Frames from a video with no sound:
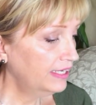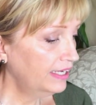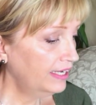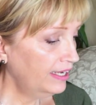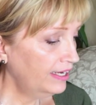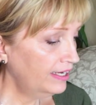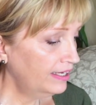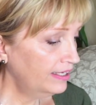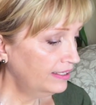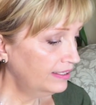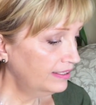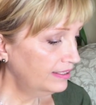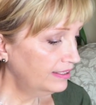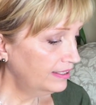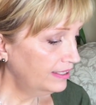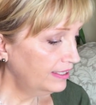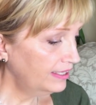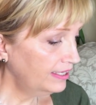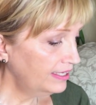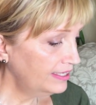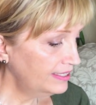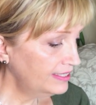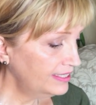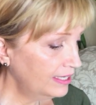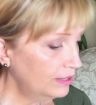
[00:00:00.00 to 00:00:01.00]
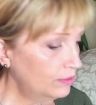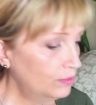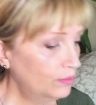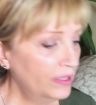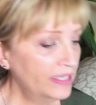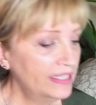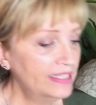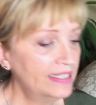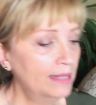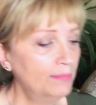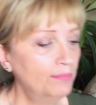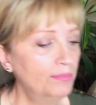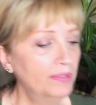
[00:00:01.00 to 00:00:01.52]
And it's like
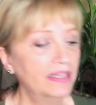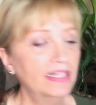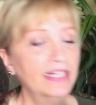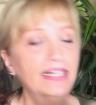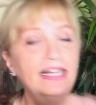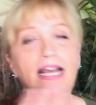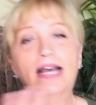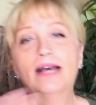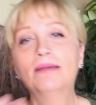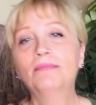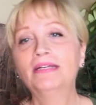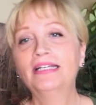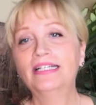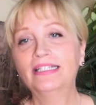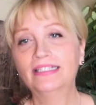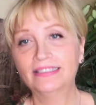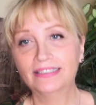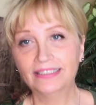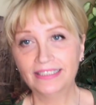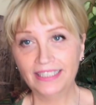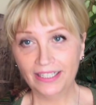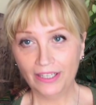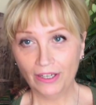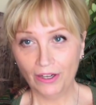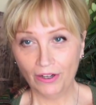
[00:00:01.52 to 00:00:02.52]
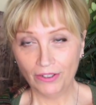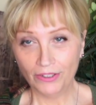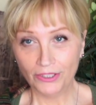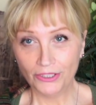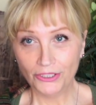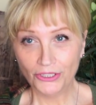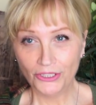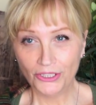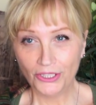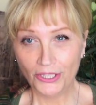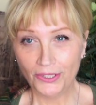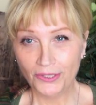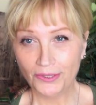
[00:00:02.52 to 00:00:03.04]
What's Up with the Cummings, they call their
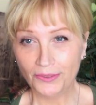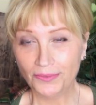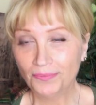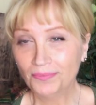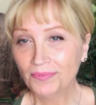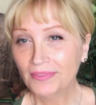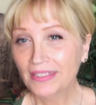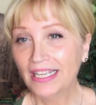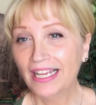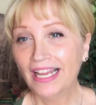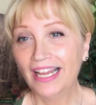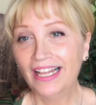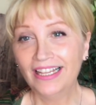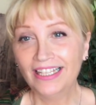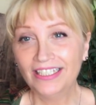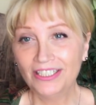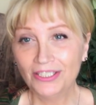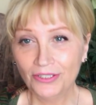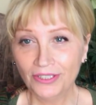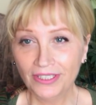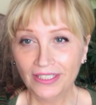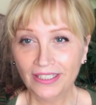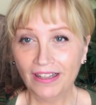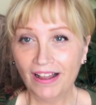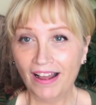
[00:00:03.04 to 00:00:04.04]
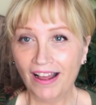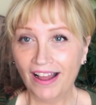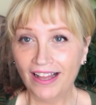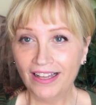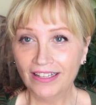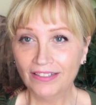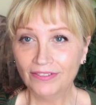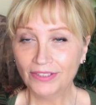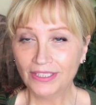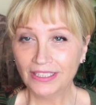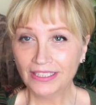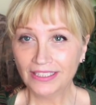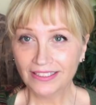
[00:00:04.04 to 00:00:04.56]
show, and they do it
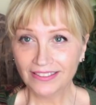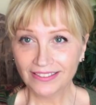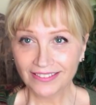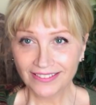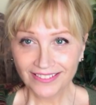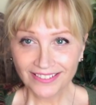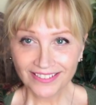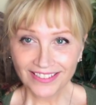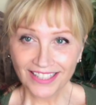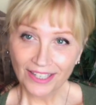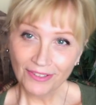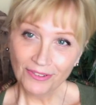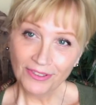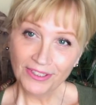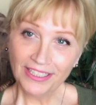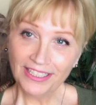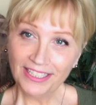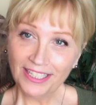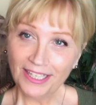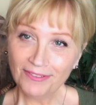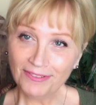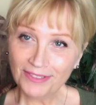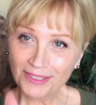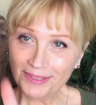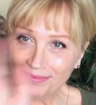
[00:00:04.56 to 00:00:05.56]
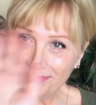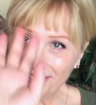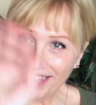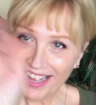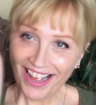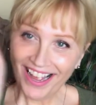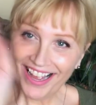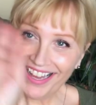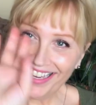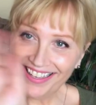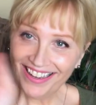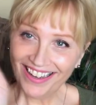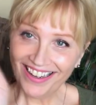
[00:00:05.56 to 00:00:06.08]
live, and I really love them.
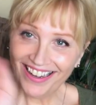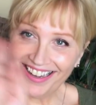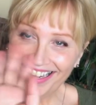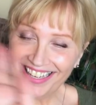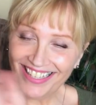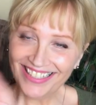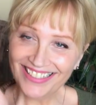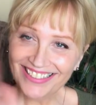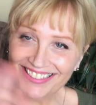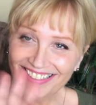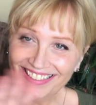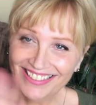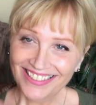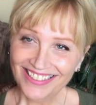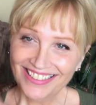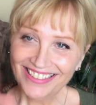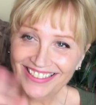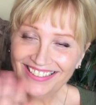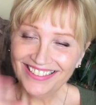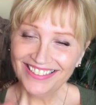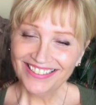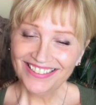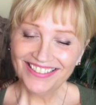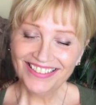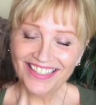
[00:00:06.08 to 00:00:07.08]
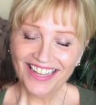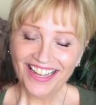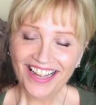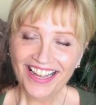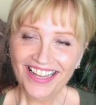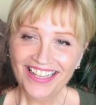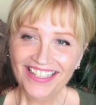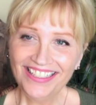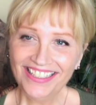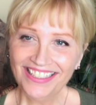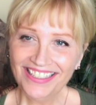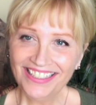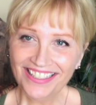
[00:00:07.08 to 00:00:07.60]
Hi guys.
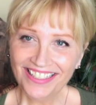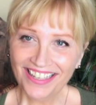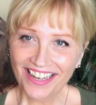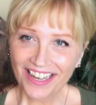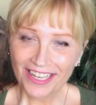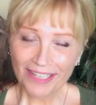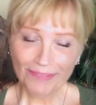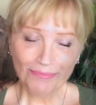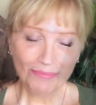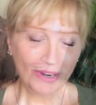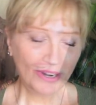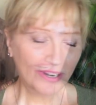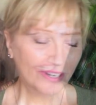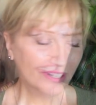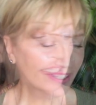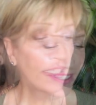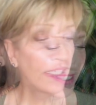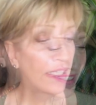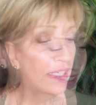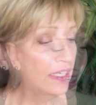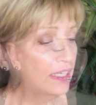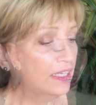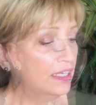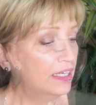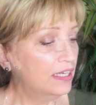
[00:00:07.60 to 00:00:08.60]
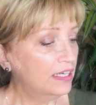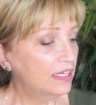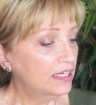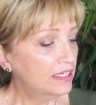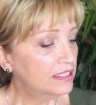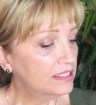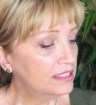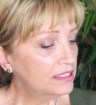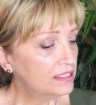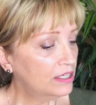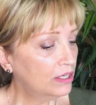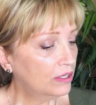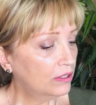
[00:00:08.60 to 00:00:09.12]
Hi Lena. Hi Mark.
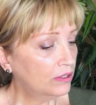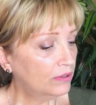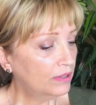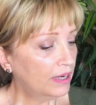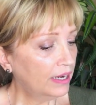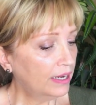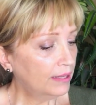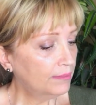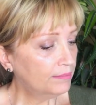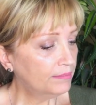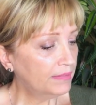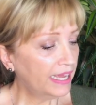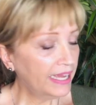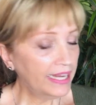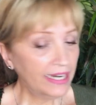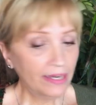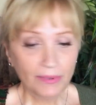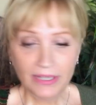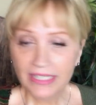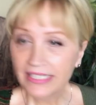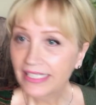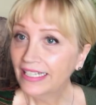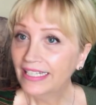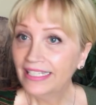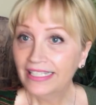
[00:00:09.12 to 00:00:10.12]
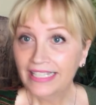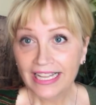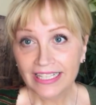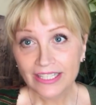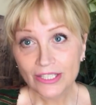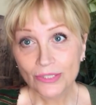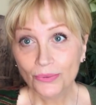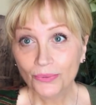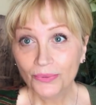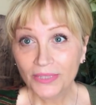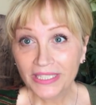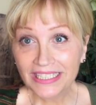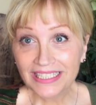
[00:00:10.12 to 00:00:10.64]
So anyways,
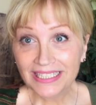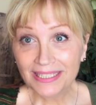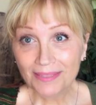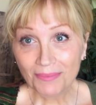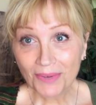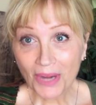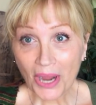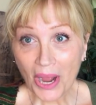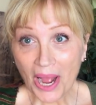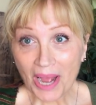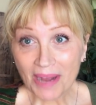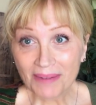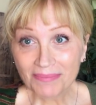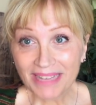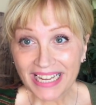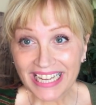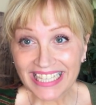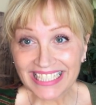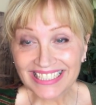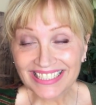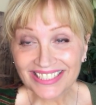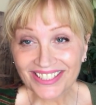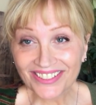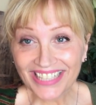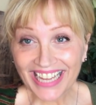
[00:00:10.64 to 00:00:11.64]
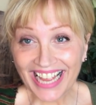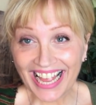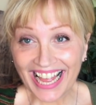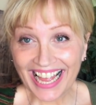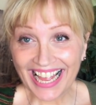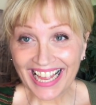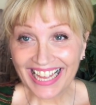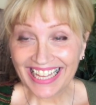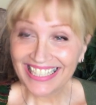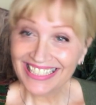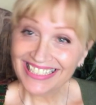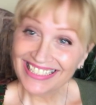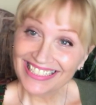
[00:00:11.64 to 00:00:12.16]
let's read some comments,
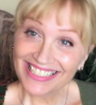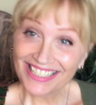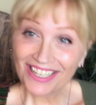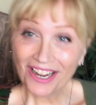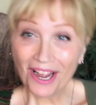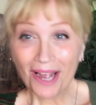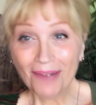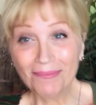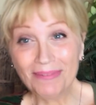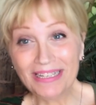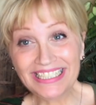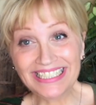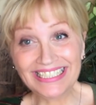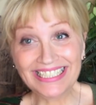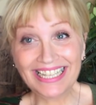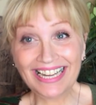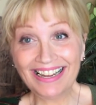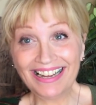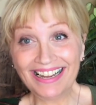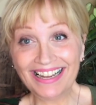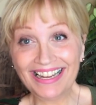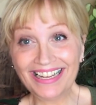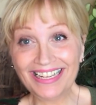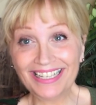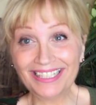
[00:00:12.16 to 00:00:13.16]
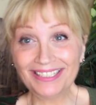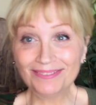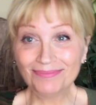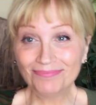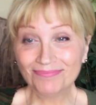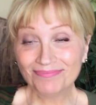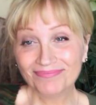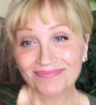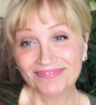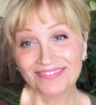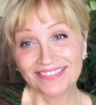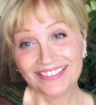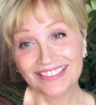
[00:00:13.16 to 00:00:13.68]
okay? Comment time